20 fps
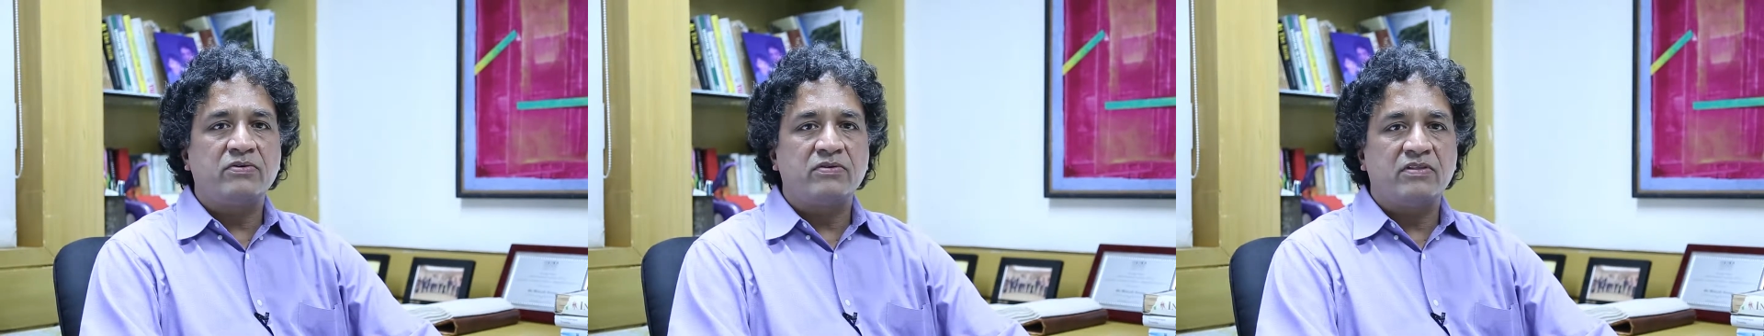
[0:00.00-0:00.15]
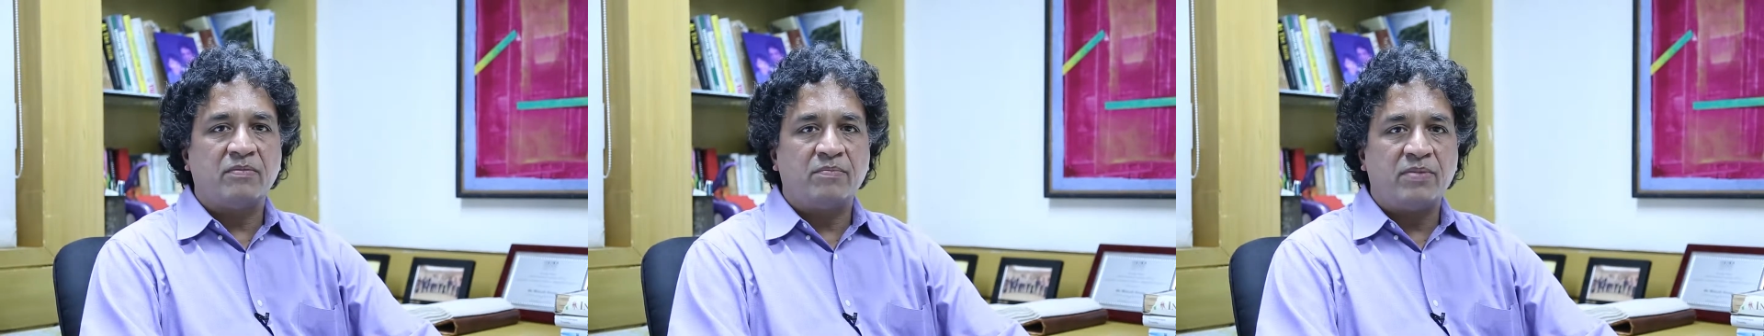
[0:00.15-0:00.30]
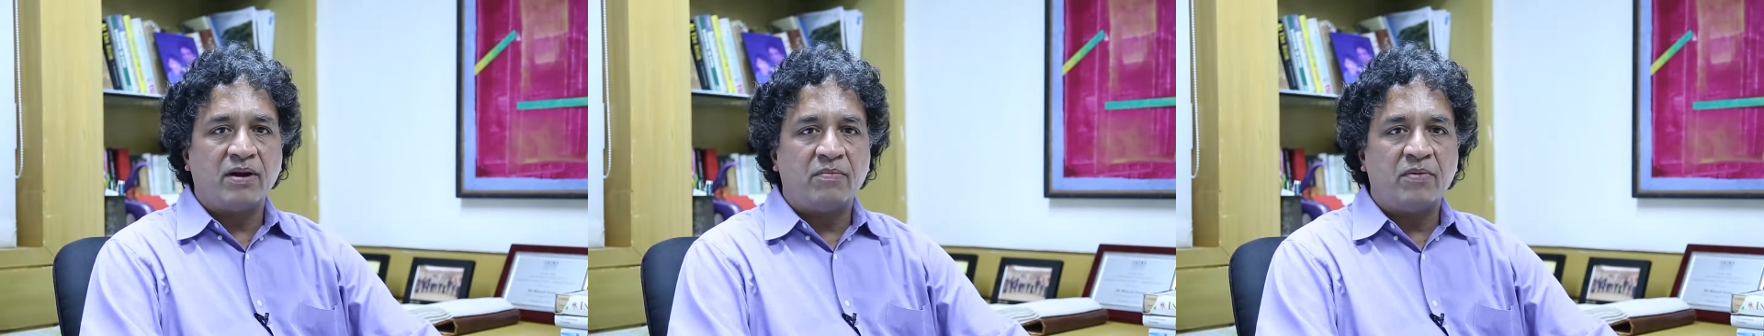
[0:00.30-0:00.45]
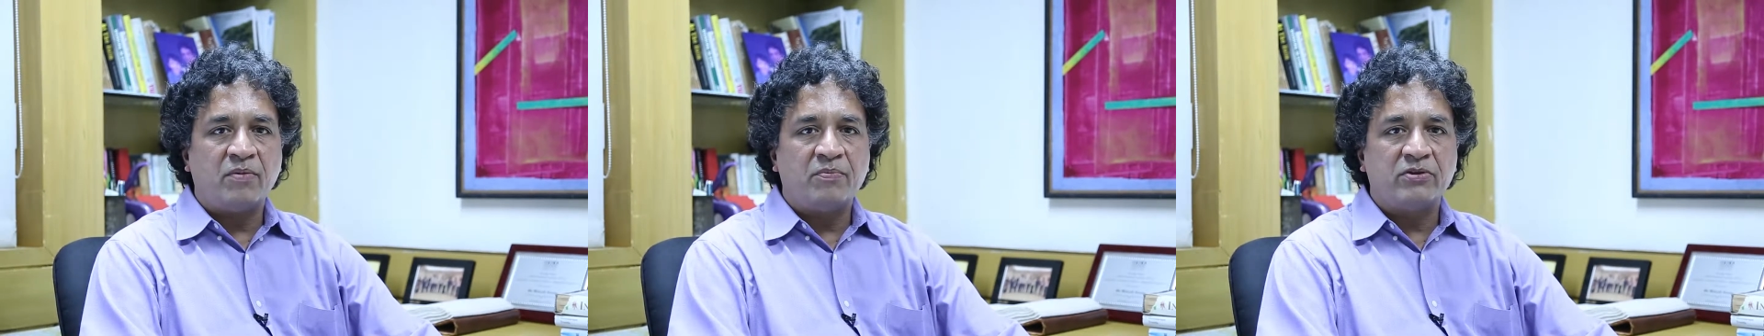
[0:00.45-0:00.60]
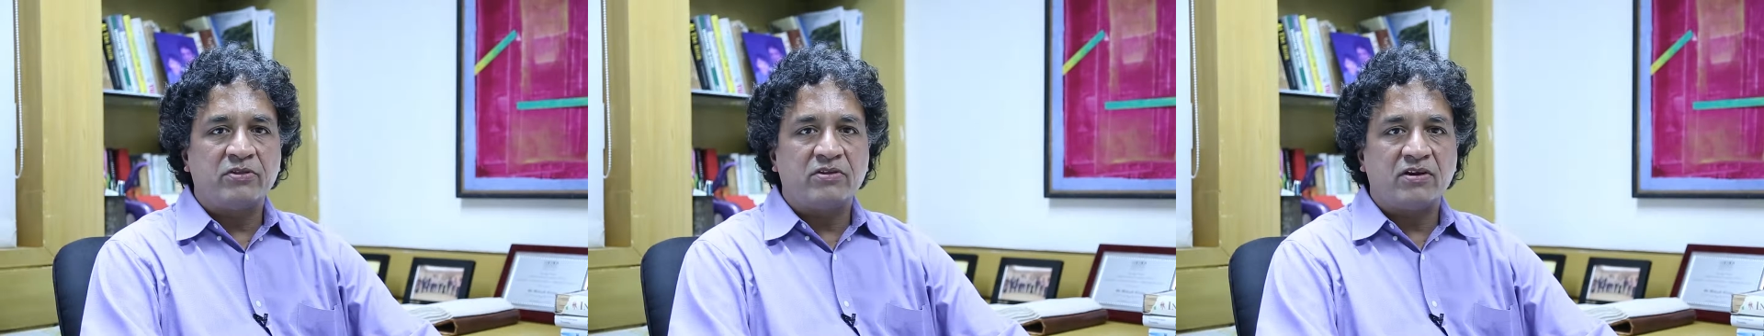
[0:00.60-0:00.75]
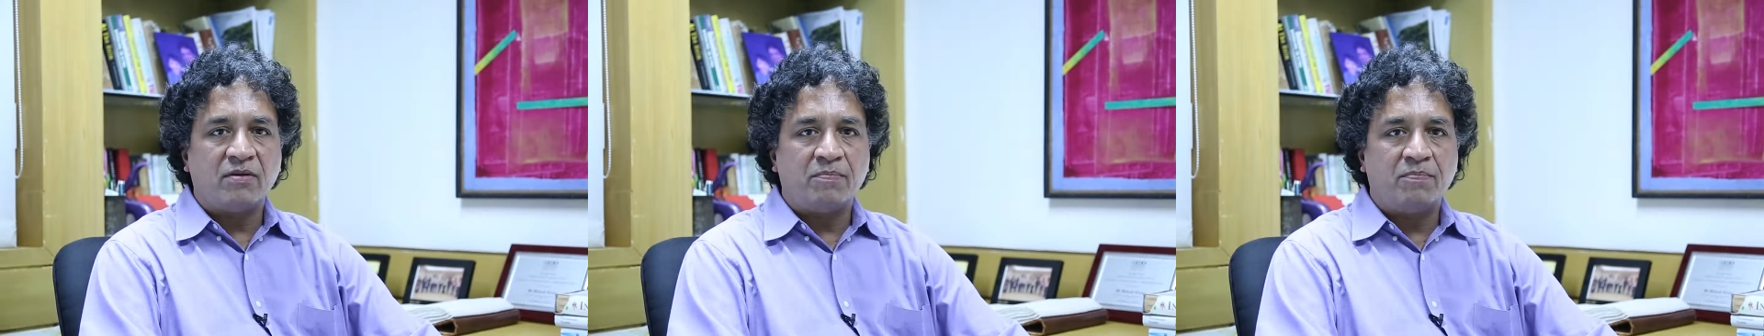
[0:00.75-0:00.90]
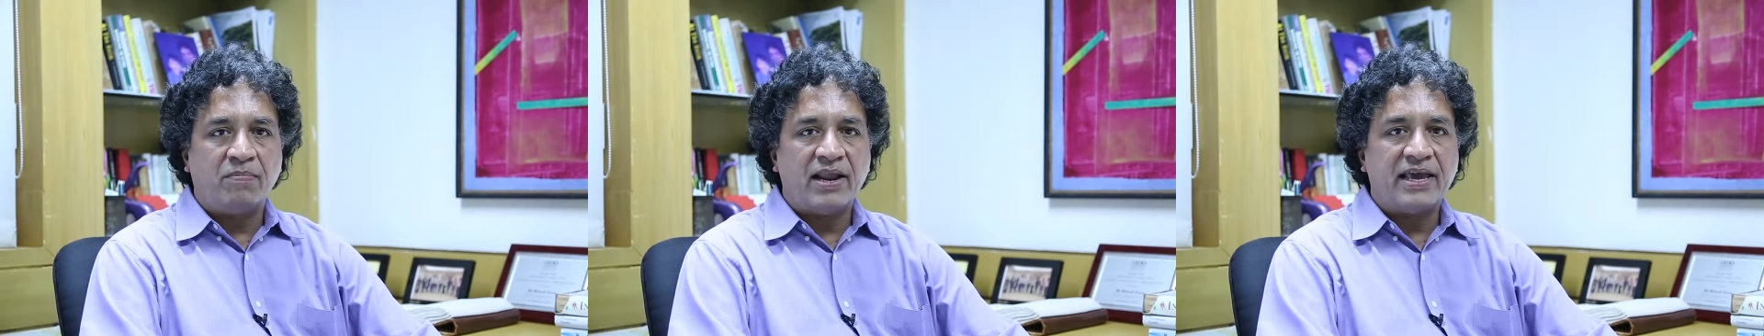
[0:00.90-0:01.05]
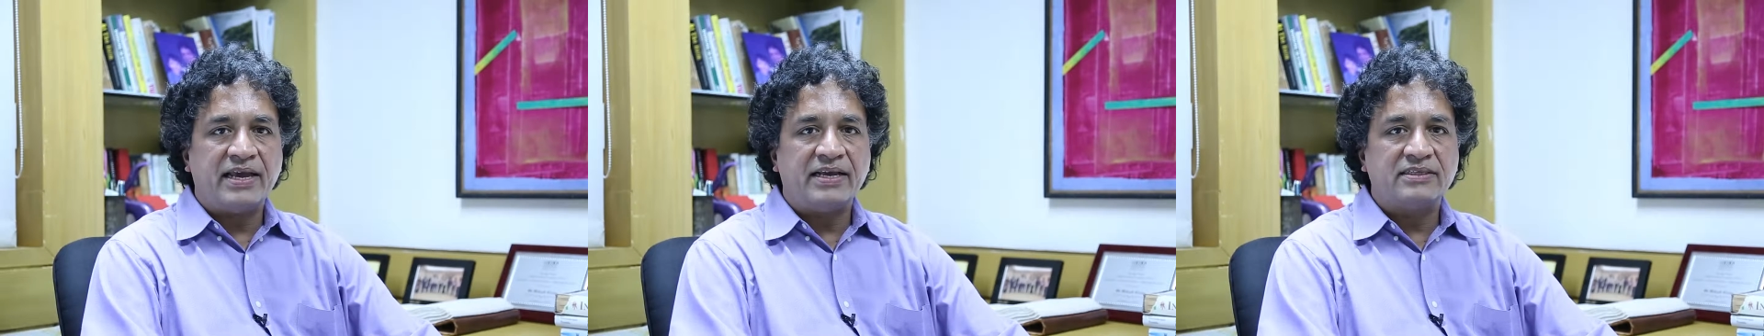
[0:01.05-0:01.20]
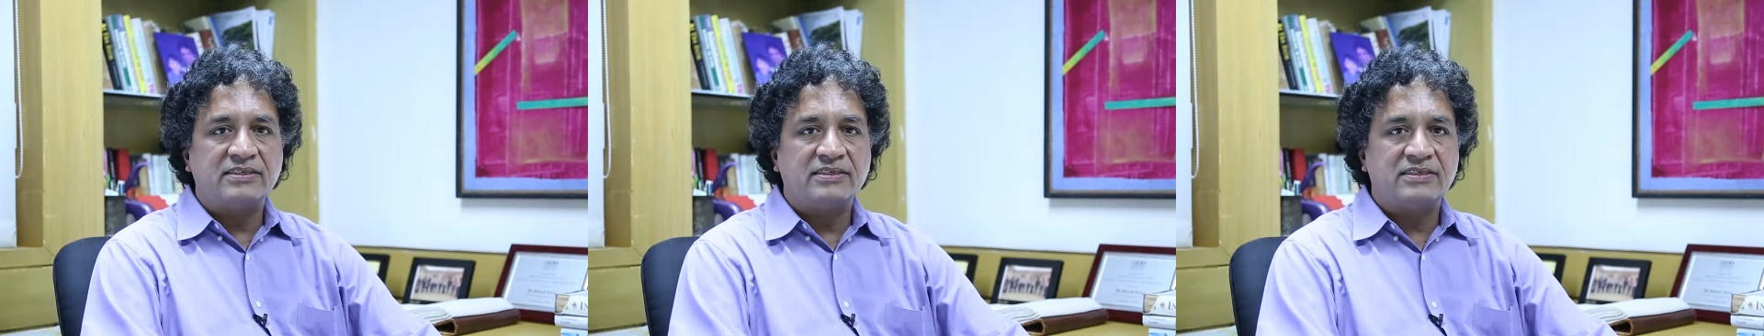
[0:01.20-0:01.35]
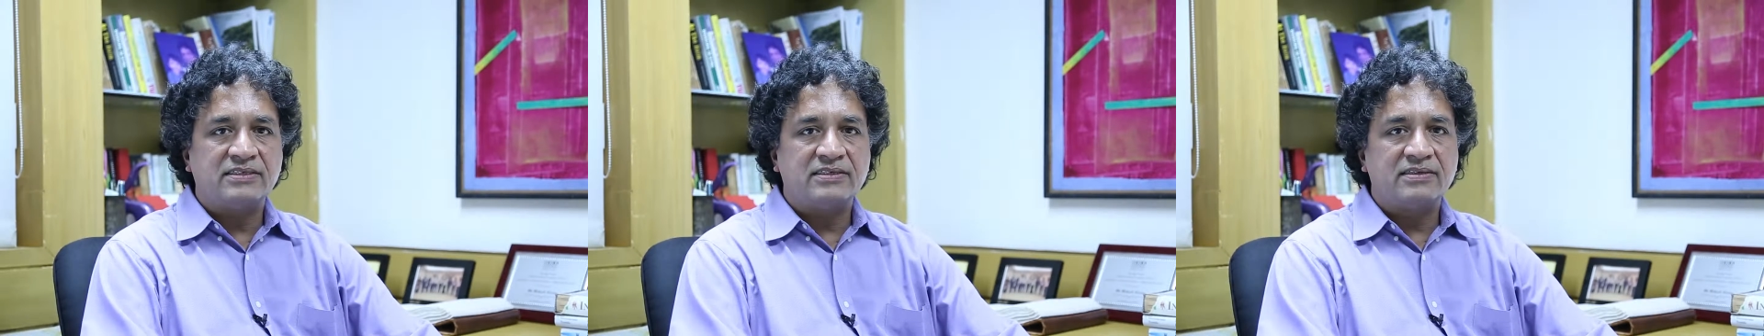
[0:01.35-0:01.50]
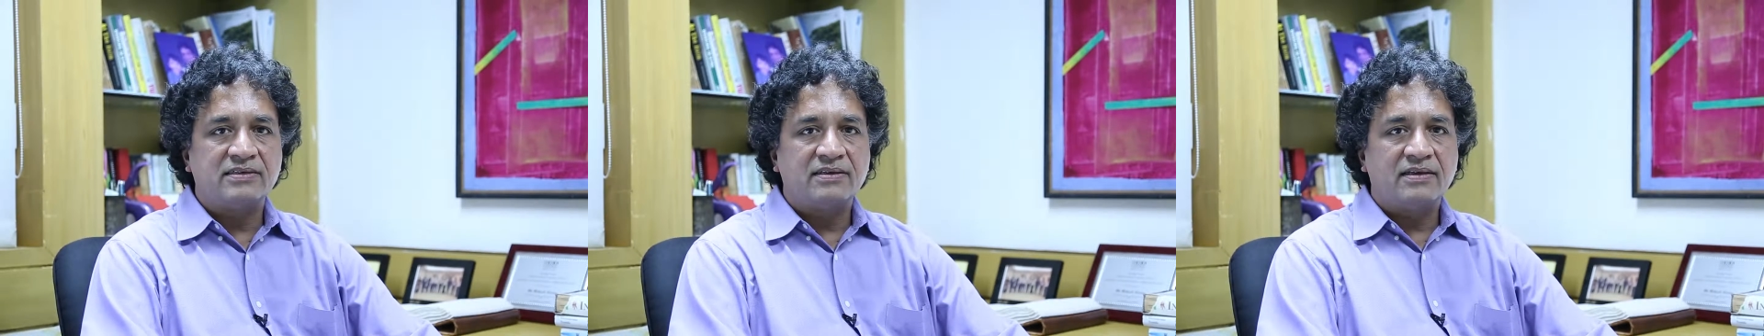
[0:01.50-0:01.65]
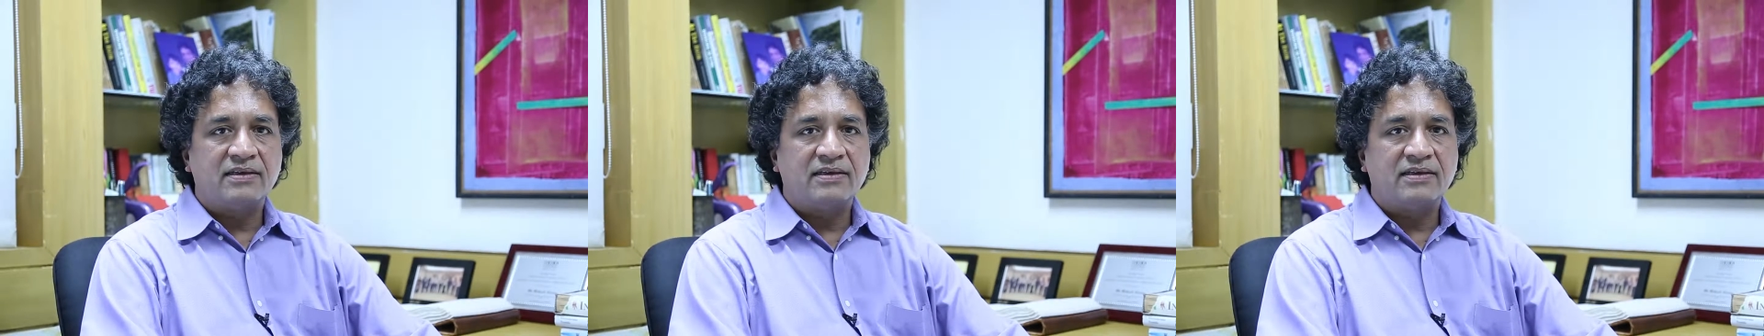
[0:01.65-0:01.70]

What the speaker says: to the Brahmaputra plains